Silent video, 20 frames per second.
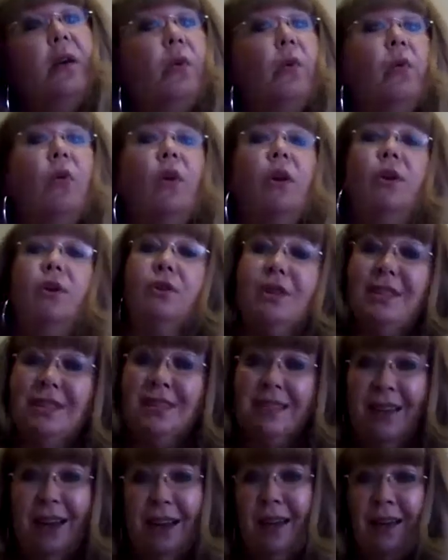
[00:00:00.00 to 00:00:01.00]
or your
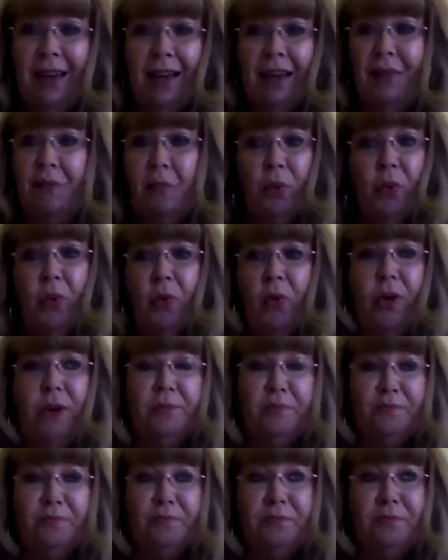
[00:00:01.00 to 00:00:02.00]
siding
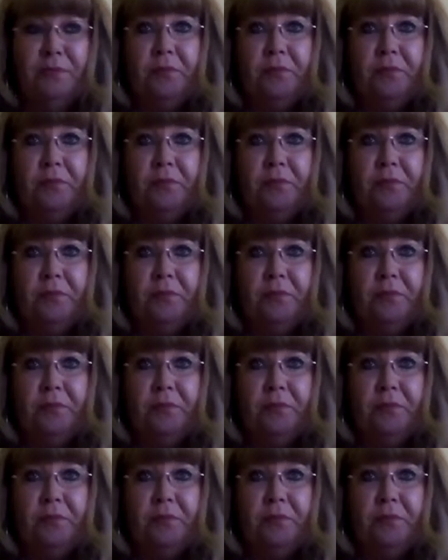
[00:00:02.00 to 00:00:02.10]
board